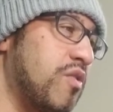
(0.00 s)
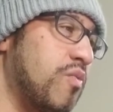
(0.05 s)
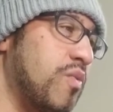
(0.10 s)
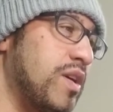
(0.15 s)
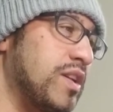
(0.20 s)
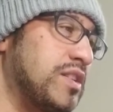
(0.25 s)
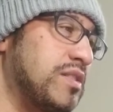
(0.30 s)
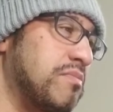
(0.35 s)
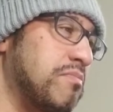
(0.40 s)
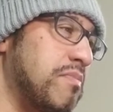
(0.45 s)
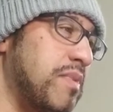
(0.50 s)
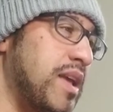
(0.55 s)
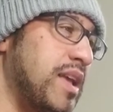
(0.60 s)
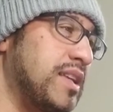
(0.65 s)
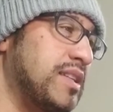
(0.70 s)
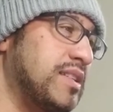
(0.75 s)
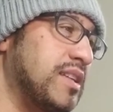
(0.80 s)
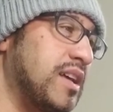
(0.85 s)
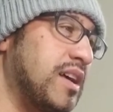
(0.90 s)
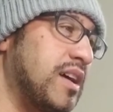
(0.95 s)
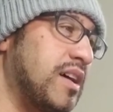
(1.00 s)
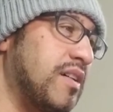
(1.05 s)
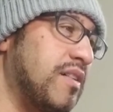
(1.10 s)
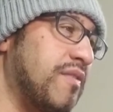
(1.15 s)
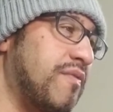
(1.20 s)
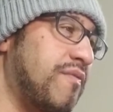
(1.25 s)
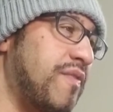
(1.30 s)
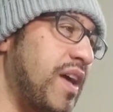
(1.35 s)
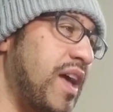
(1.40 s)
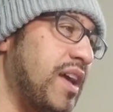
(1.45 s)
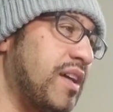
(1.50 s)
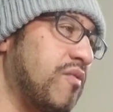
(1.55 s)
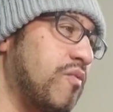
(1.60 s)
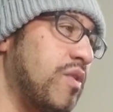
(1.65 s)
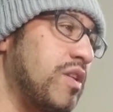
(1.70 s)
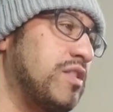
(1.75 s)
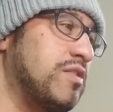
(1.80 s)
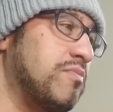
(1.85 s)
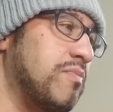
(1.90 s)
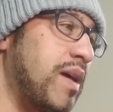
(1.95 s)
which makes affect
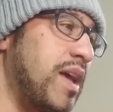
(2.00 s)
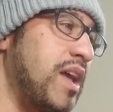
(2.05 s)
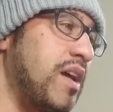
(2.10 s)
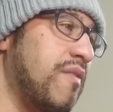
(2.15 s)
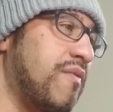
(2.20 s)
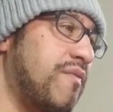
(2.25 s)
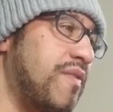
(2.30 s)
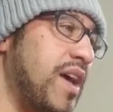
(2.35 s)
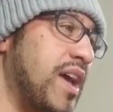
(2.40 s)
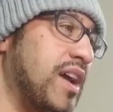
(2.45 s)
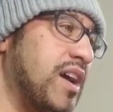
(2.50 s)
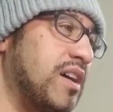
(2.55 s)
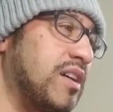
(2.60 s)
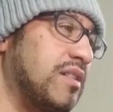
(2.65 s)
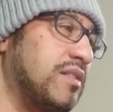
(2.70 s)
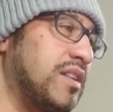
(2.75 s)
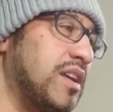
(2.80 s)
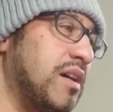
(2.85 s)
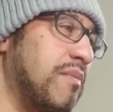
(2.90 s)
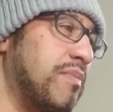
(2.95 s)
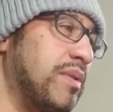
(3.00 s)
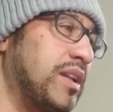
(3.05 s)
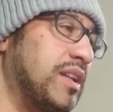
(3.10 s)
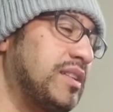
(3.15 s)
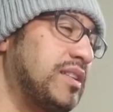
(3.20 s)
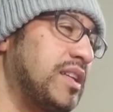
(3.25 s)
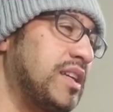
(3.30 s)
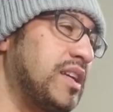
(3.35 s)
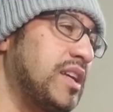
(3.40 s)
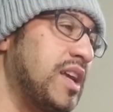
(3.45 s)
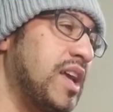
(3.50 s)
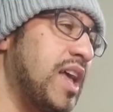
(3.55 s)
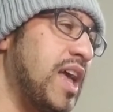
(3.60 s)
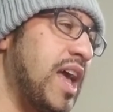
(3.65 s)
which may affect the ability